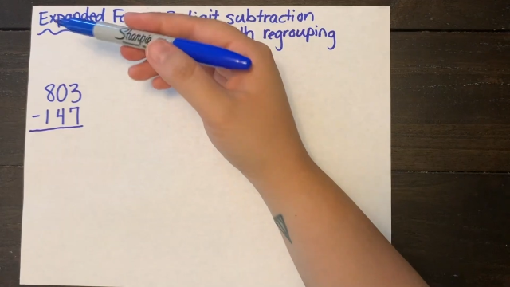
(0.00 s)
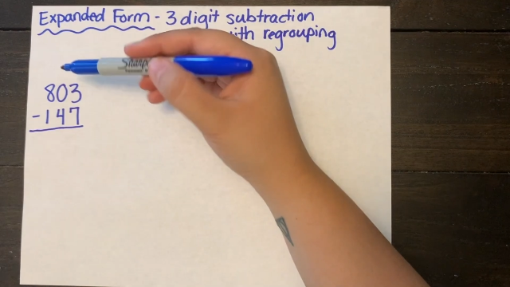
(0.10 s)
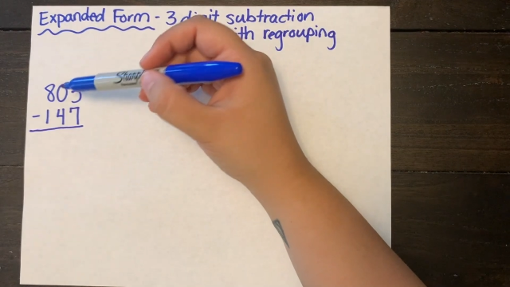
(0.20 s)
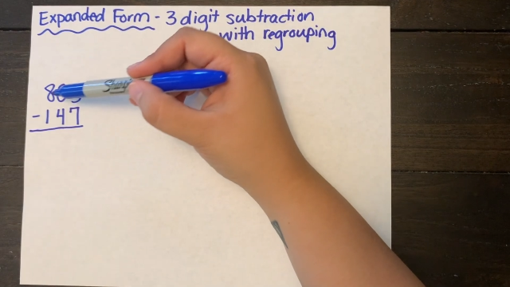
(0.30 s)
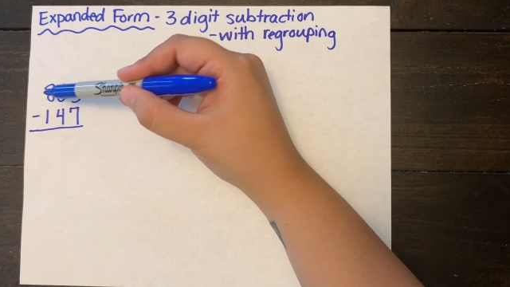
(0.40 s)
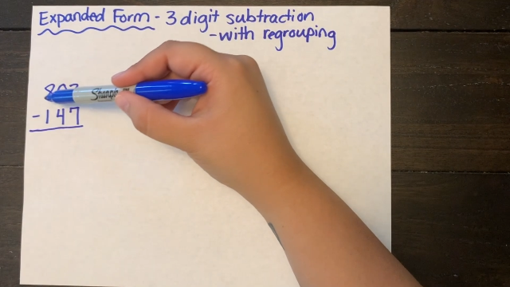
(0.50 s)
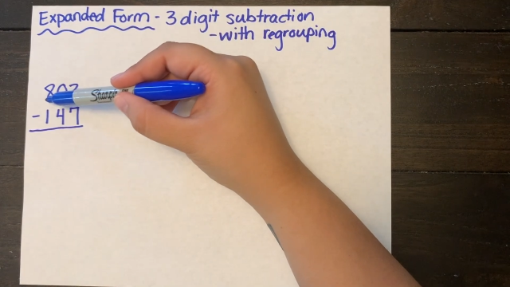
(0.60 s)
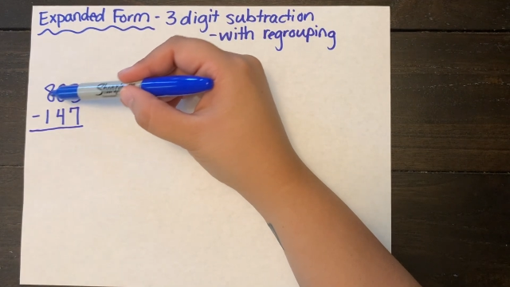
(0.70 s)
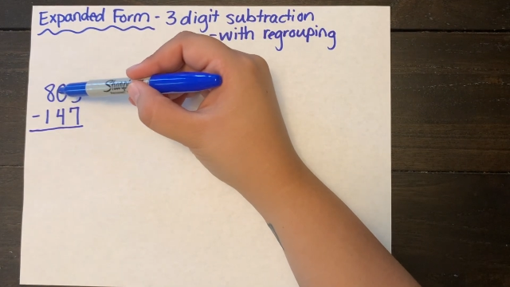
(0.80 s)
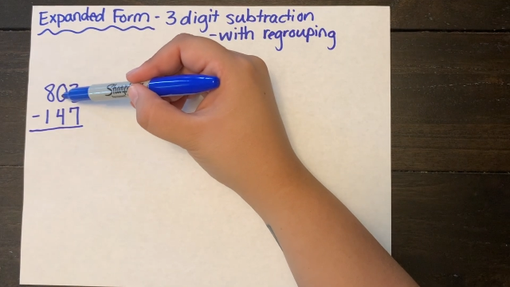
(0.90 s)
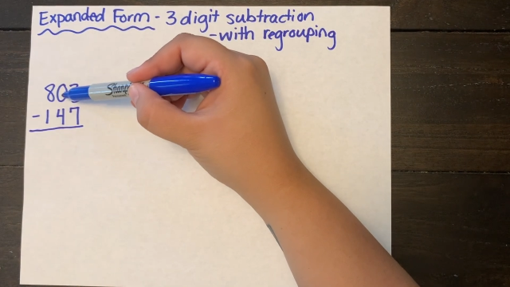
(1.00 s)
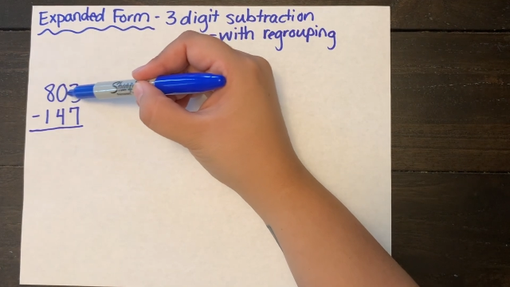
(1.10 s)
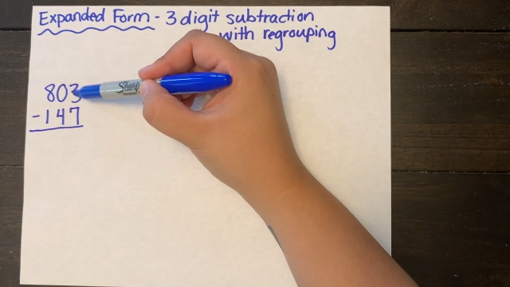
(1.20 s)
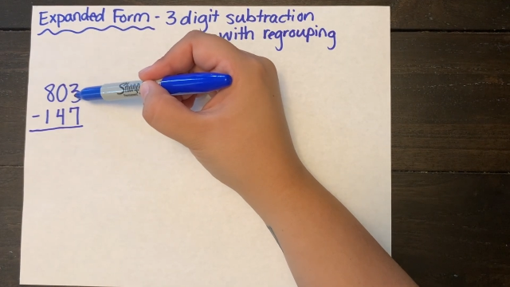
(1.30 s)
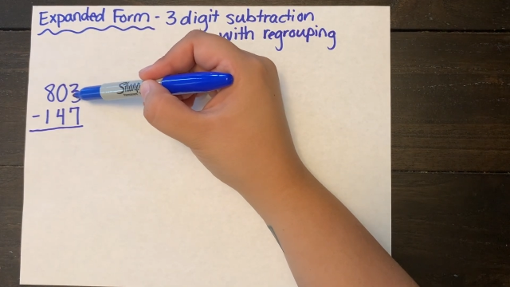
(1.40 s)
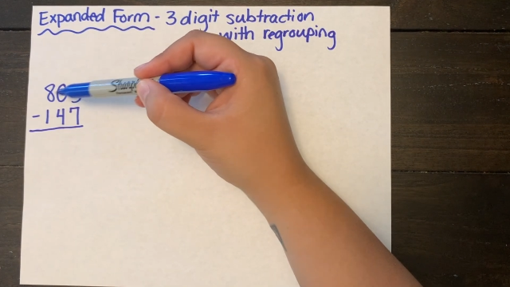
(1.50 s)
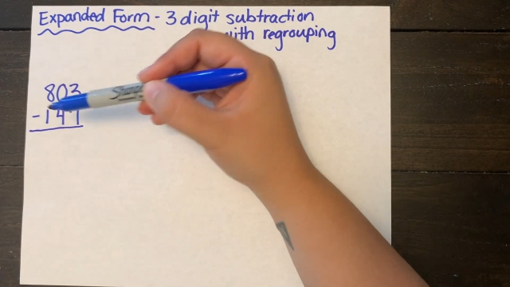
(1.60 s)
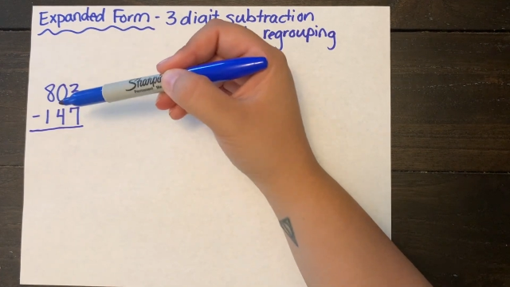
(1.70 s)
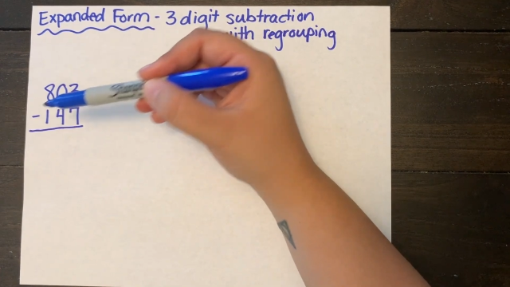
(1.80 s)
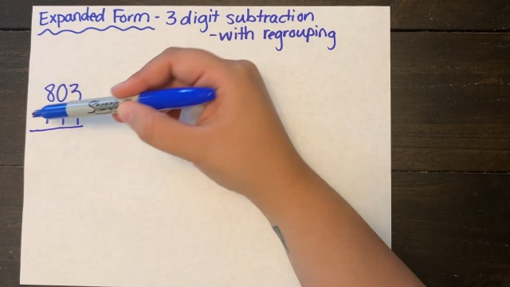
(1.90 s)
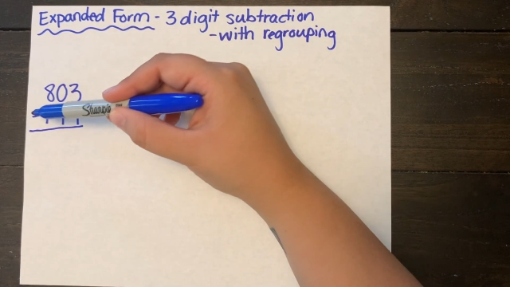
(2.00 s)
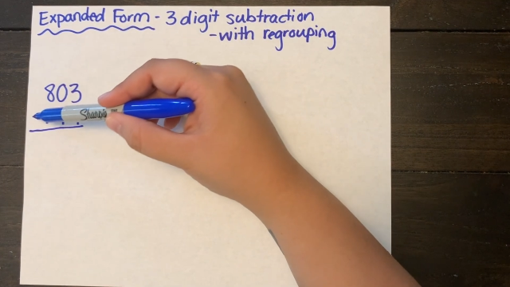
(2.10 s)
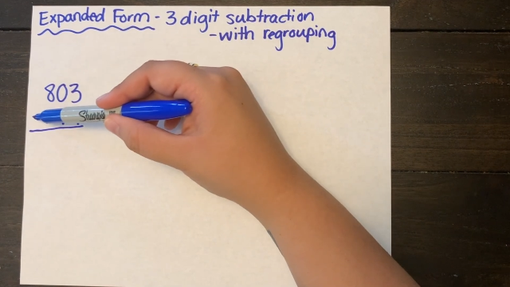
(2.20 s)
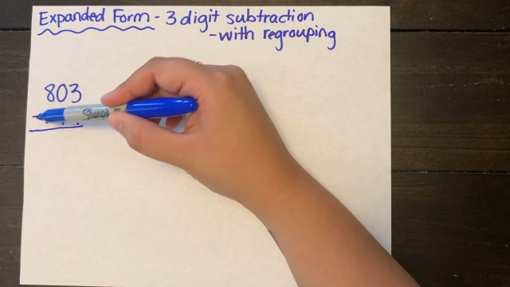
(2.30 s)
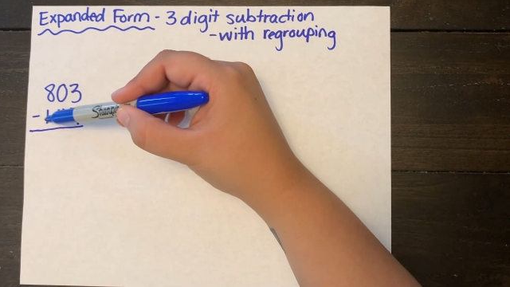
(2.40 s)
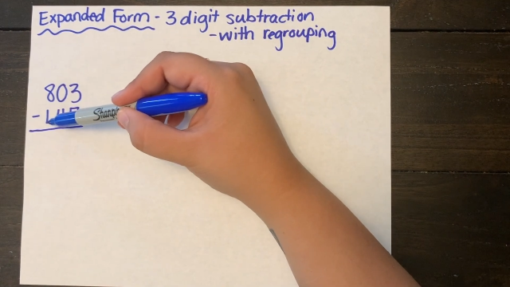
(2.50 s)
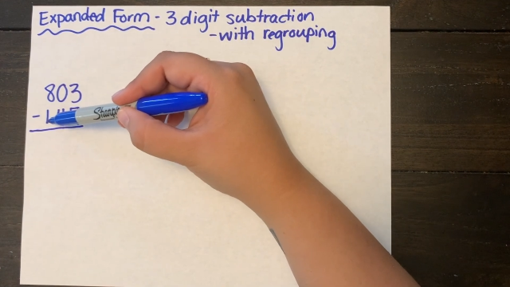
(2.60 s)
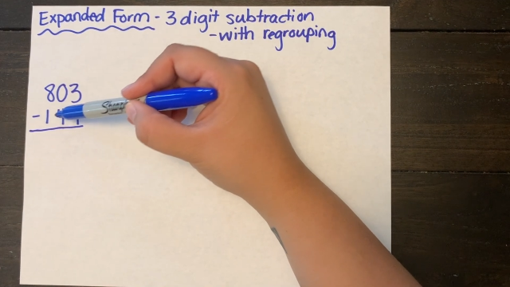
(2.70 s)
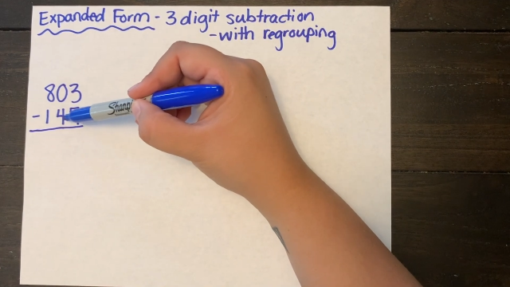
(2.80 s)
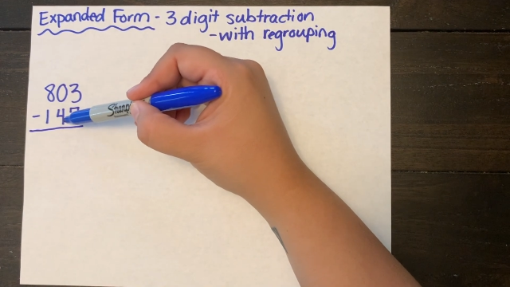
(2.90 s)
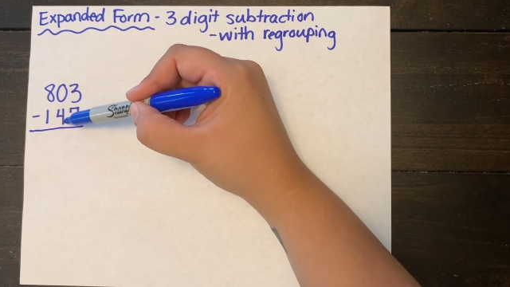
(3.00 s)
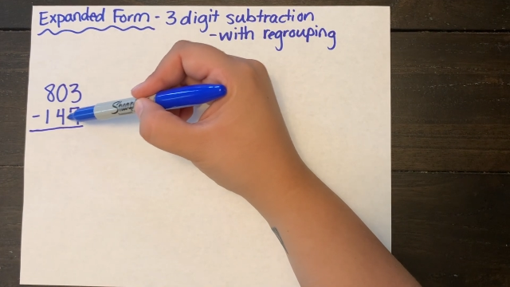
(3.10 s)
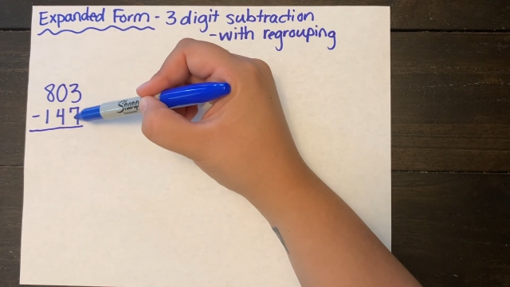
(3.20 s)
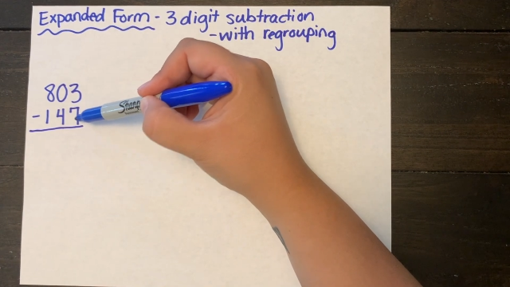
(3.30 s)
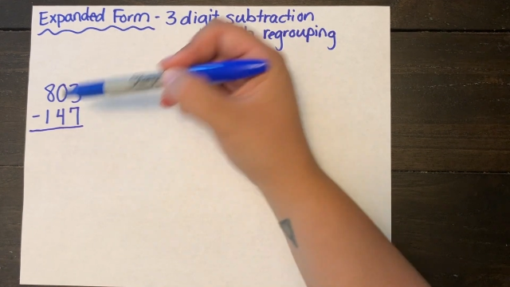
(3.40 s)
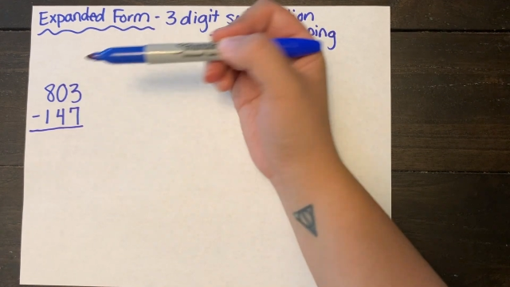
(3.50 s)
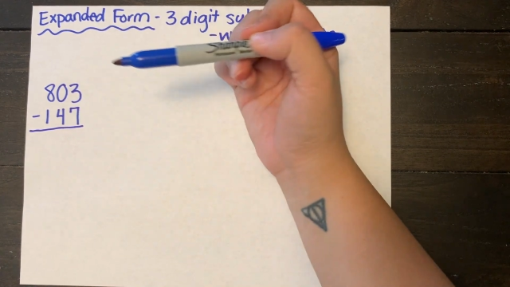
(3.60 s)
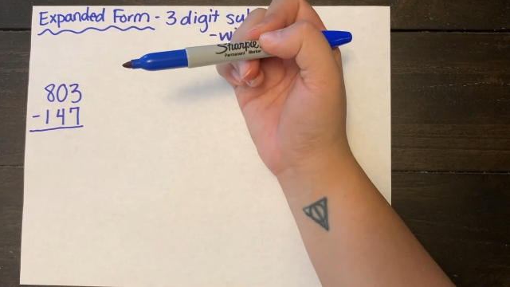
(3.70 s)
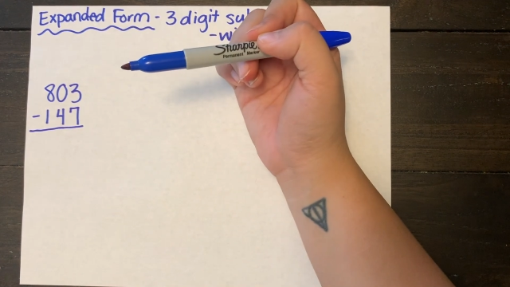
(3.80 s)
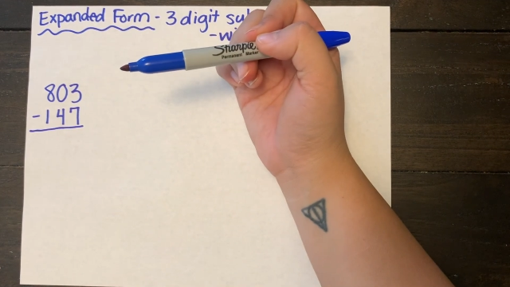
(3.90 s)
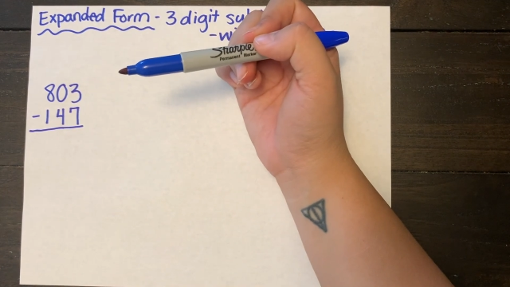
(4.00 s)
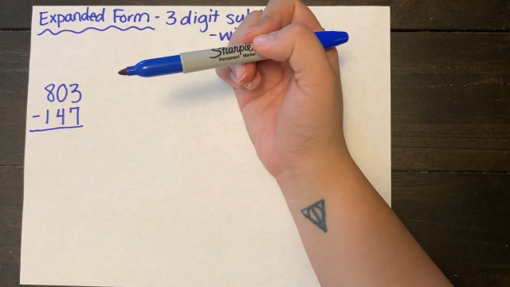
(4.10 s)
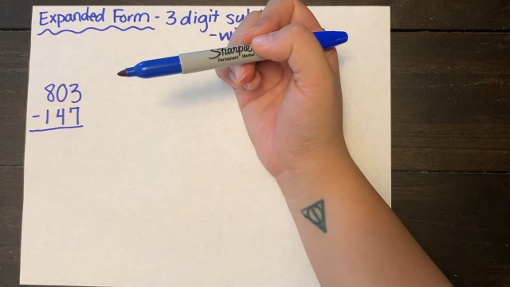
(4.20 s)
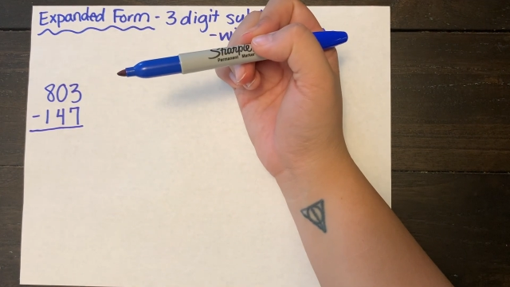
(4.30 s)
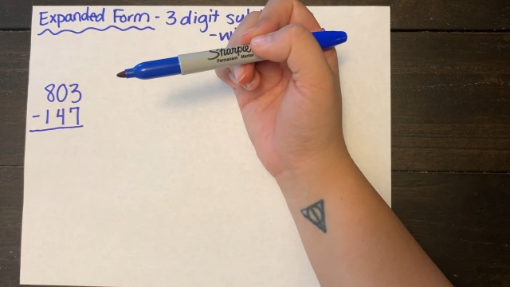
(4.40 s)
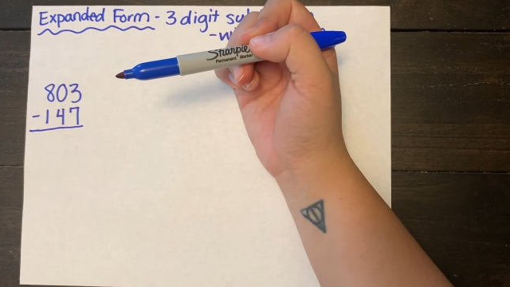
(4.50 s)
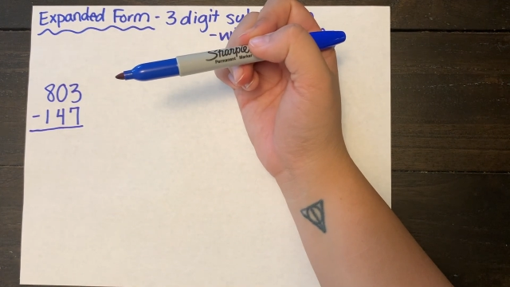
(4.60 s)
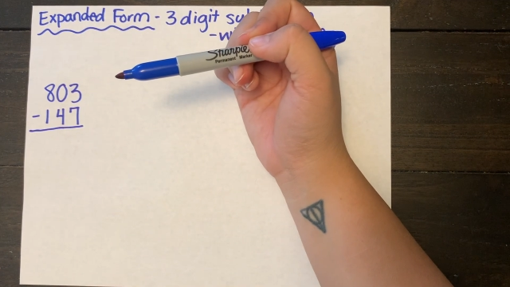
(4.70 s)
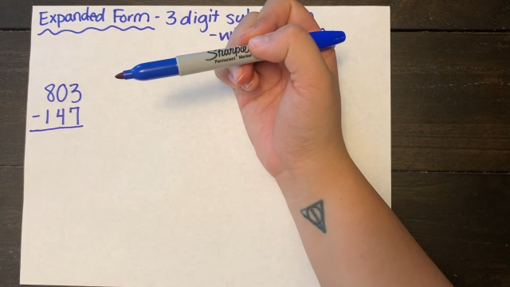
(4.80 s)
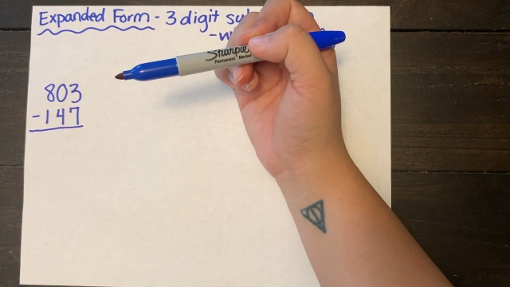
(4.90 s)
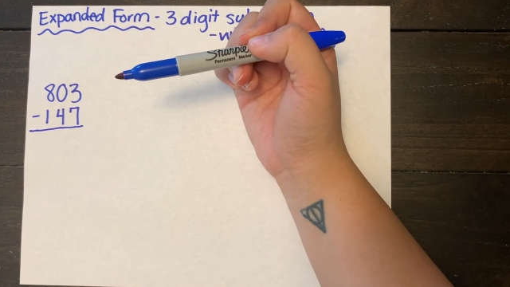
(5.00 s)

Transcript: (no speaker visible)